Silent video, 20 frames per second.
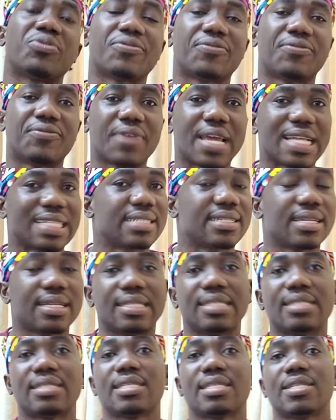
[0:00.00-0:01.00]
prevent the
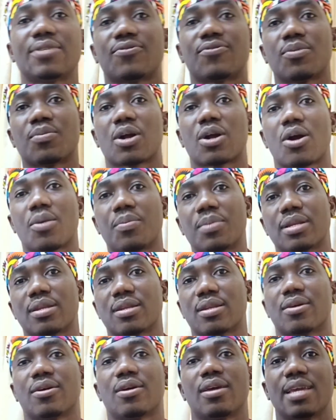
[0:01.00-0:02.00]
disease from coming
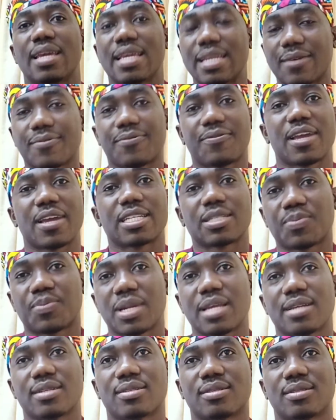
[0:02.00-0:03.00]
in the first
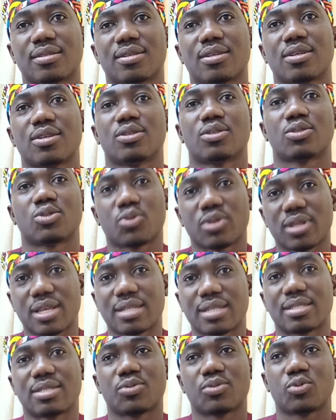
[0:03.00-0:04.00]
place, so
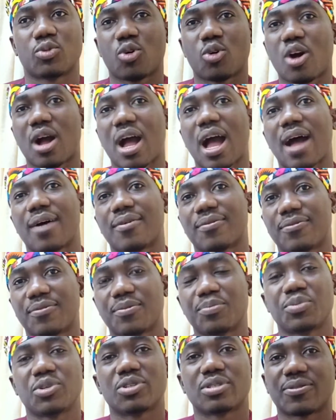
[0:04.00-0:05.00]
that we all have
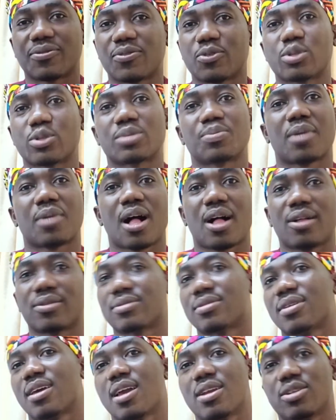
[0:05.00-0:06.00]
beautiful
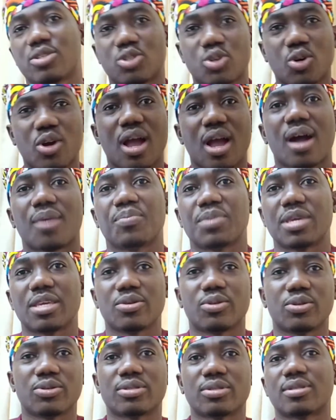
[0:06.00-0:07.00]
smiles, enjoy our
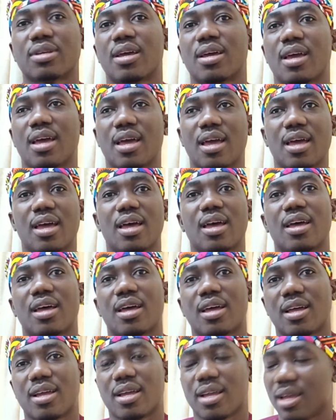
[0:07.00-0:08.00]
meals,
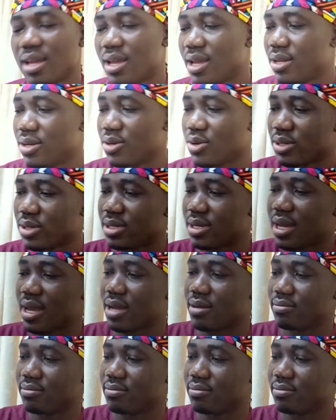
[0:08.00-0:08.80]
not